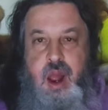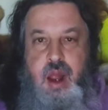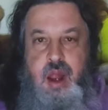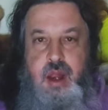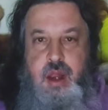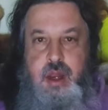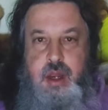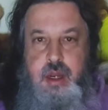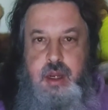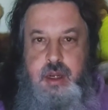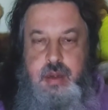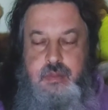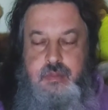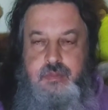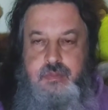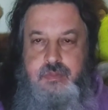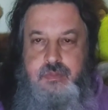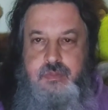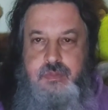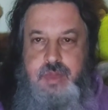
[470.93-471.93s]

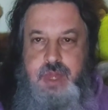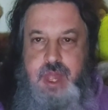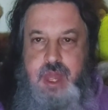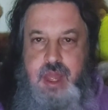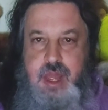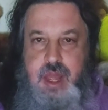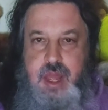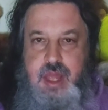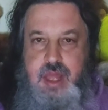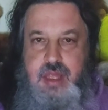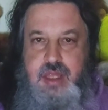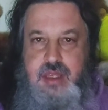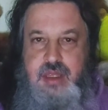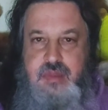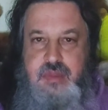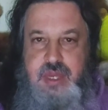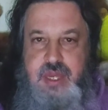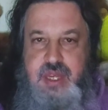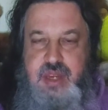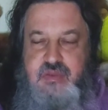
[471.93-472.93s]
um, I think it's
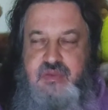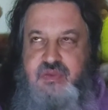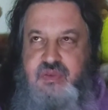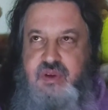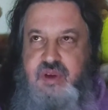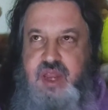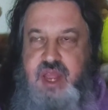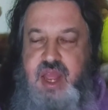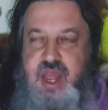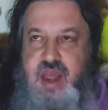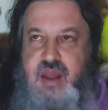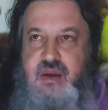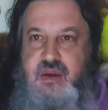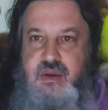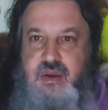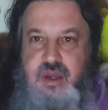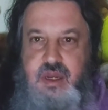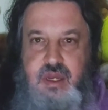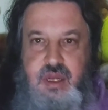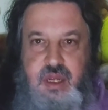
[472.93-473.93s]
going to be it for
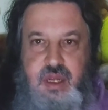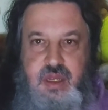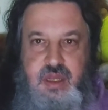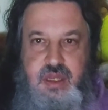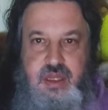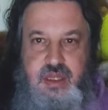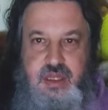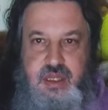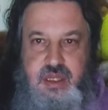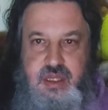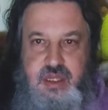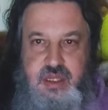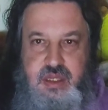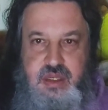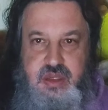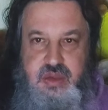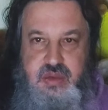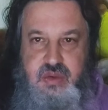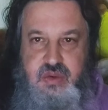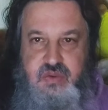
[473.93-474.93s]
now. Uh, this
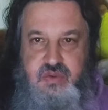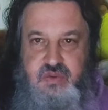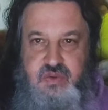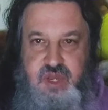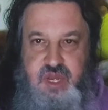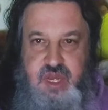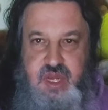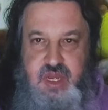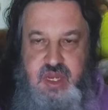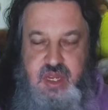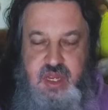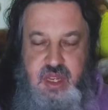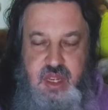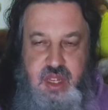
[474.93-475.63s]
is sort of a